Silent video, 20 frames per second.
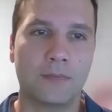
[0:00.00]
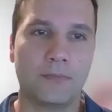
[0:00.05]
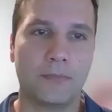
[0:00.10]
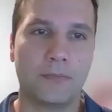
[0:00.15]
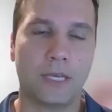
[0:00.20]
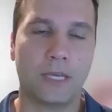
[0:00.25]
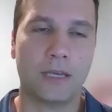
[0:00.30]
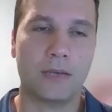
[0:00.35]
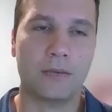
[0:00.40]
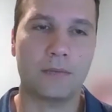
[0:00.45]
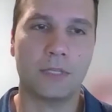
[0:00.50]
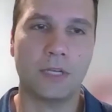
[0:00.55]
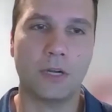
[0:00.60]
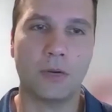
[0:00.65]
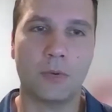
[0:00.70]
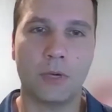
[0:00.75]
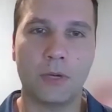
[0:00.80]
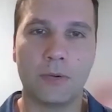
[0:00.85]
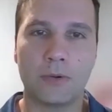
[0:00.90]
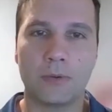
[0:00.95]

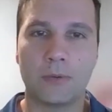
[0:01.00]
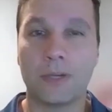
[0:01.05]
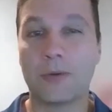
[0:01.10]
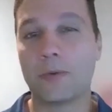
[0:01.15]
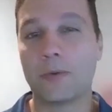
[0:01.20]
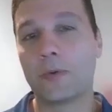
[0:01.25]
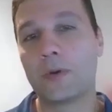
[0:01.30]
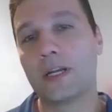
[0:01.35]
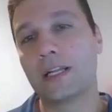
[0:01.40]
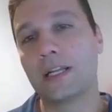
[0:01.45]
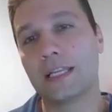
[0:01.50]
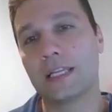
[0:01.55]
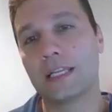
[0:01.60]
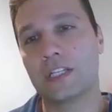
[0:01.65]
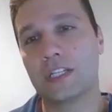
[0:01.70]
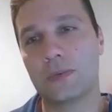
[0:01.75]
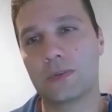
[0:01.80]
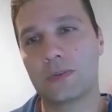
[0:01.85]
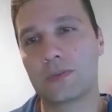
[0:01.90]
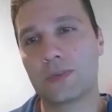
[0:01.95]

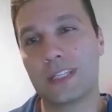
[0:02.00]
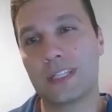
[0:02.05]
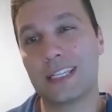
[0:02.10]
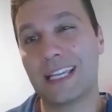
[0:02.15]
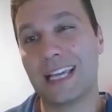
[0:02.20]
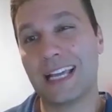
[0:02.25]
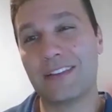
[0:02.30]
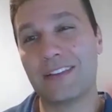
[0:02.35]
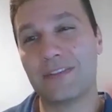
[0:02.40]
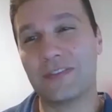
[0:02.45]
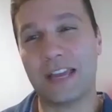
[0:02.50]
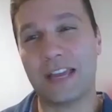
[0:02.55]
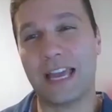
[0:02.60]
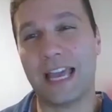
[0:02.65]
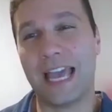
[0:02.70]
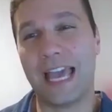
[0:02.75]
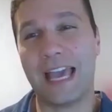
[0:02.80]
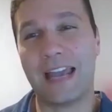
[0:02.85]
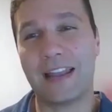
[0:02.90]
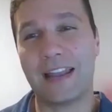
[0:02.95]
she was really kind of
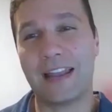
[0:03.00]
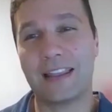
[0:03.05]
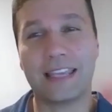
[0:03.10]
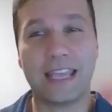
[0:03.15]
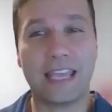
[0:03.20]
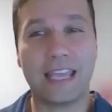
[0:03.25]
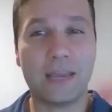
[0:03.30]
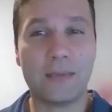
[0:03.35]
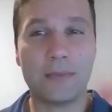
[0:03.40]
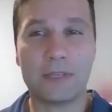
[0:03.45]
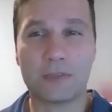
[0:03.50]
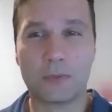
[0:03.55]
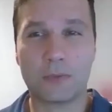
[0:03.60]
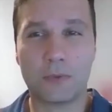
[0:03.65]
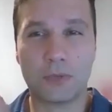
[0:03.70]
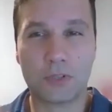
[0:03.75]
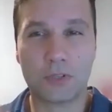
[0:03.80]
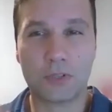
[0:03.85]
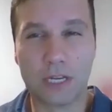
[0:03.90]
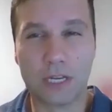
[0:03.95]
ahead of the game as we
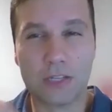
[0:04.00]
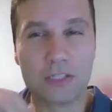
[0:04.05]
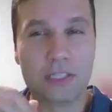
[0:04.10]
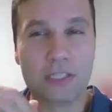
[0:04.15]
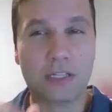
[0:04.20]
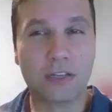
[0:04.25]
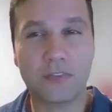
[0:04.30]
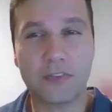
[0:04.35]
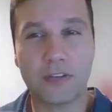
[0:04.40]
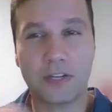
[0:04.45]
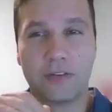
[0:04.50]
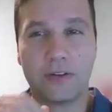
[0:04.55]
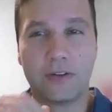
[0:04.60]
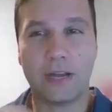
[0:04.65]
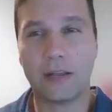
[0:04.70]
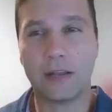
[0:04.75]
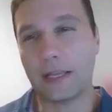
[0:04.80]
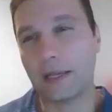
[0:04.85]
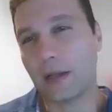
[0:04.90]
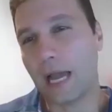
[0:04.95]
were trying to still figure
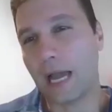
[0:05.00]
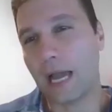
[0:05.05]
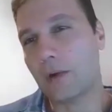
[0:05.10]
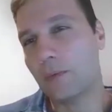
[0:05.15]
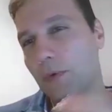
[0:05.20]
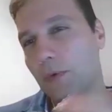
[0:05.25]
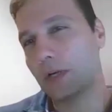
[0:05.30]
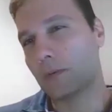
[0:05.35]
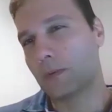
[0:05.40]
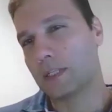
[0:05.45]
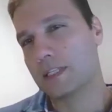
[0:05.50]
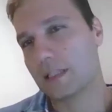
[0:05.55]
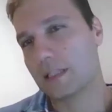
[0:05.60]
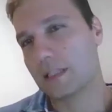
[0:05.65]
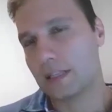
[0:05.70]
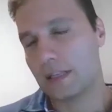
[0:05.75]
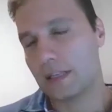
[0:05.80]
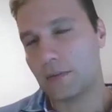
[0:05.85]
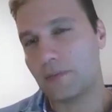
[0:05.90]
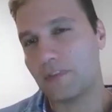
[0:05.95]
out like where do we
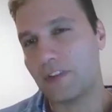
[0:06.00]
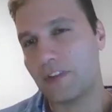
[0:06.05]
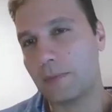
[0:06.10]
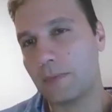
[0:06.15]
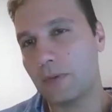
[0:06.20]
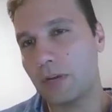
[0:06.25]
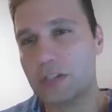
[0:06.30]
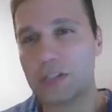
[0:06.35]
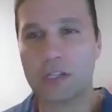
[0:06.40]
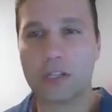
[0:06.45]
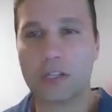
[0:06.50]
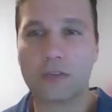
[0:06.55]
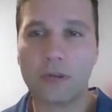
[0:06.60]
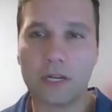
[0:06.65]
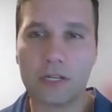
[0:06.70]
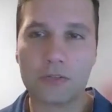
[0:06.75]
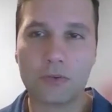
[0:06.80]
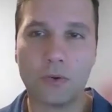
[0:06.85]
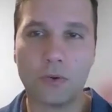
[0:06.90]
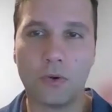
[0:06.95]
set the vibration
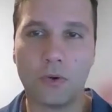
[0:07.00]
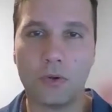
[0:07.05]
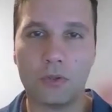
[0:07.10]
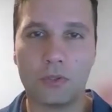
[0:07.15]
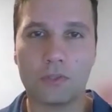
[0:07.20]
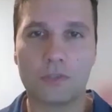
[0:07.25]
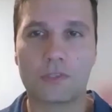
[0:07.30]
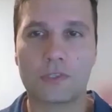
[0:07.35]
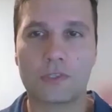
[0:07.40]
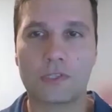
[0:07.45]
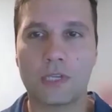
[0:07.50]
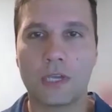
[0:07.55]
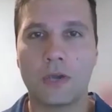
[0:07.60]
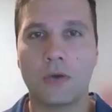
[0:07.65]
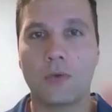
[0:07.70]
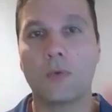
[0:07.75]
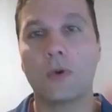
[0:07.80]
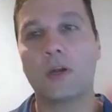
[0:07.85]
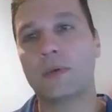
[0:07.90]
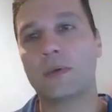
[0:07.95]
thresholds,
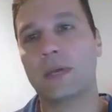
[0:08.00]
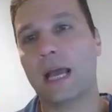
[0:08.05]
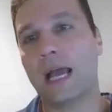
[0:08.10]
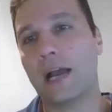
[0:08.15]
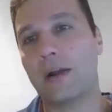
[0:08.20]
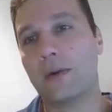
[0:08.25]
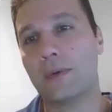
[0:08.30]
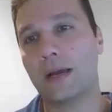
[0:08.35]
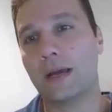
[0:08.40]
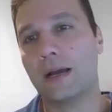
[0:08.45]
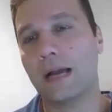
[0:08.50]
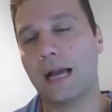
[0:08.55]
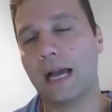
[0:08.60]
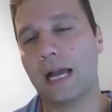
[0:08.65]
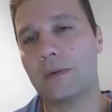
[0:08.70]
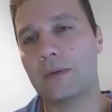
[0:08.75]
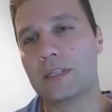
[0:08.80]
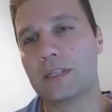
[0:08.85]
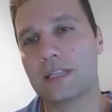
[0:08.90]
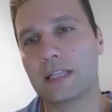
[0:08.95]
how
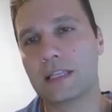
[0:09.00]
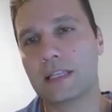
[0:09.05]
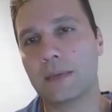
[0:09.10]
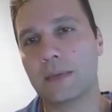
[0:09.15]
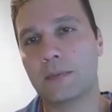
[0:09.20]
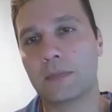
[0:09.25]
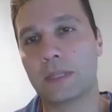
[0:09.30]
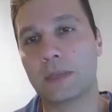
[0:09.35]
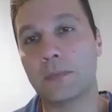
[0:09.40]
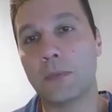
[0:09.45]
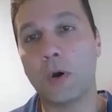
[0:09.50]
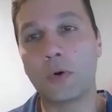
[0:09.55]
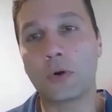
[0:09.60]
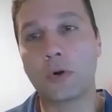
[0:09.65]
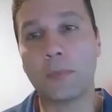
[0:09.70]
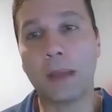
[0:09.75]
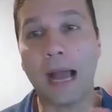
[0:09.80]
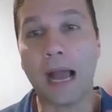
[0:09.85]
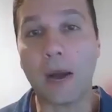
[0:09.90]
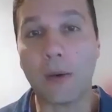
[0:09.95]
do we set the
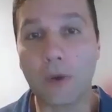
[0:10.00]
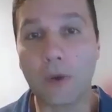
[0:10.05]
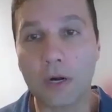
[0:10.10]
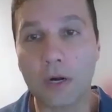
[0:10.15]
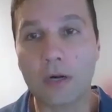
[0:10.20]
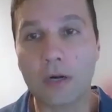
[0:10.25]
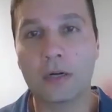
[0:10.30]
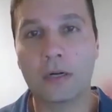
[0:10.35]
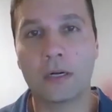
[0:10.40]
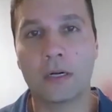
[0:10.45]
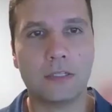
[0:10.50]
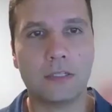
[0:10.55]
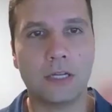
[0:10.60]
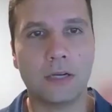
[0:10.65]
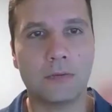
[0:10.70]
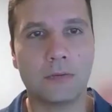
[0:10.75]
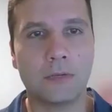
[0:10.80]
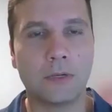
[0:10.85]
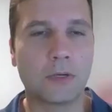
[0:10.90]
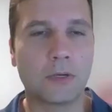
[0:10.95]
motor power. We
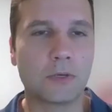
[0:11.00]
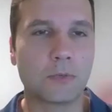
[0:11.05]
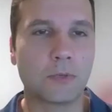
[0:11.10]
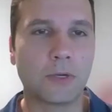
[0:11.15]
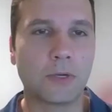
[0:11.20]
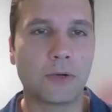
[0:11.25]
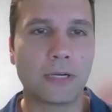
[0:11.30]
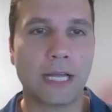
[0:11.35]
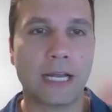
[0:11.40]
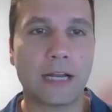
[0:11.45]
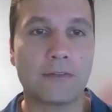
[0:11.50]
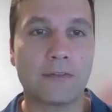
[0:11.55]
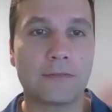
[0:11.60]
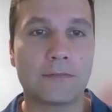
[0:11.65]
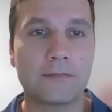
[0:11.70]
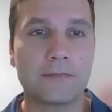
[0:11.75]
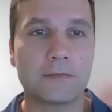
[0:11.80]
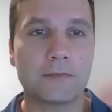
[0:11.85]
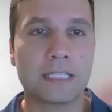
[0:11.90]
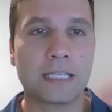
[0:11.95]
were kind
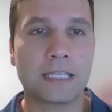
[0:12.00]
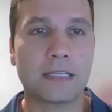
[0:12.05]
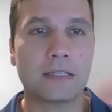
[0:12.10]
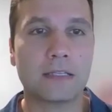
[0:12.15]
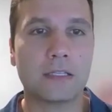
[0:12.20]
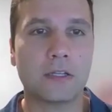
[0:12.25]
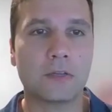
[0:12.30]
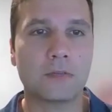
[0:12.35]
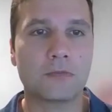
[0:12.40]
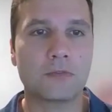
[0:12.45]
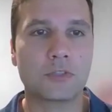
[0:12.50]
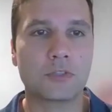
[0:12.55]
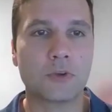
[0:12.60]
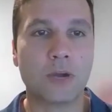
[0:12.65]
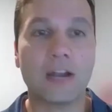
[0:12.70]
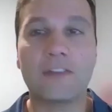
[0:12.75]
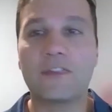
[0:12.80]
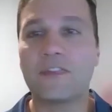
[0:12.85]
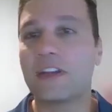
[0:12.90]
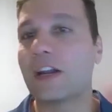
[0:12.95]
of
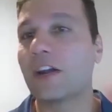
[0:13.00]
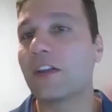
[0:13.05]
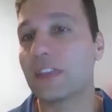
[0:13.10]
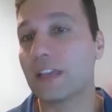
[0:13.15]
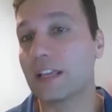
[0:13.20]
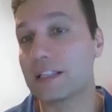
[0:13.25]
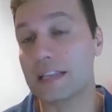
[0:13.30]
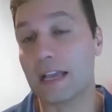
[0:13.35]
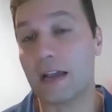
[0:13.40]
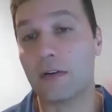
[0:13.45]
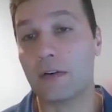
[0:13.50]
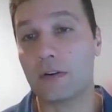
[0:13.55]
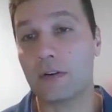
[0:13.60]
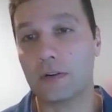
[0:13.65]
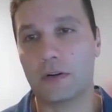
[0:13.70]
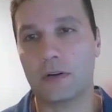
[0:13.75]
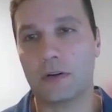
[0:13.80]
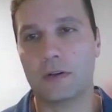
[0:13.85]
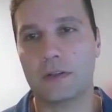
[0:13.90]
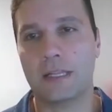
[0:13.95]
trying to figure things out,
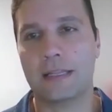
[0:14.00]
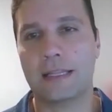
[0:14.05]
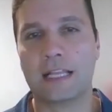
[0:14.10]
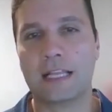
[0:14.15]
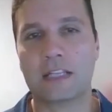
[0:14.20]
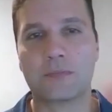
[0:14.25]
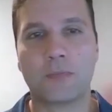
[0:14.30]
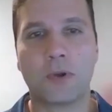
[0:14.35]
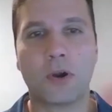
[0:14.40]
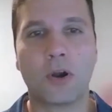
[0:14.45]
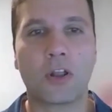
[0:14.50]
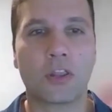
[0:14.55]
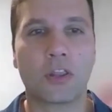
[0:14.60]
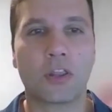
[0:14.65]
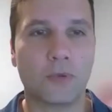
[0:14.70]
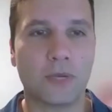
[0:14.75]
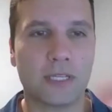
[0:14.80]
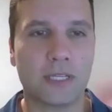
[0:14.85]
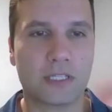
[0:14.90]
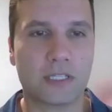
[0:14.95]
and that's part of the
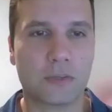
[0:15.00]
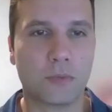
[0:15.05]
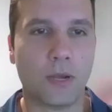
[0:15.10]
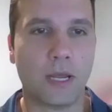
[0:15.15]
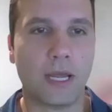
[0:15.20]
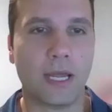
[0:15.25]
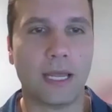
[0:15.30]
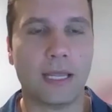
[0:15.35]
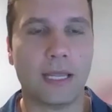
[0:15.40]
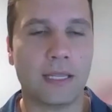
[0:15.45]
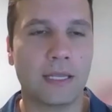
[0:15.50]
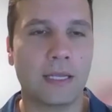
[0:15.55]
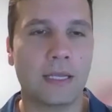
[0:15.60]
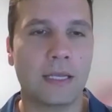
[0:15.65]
reason why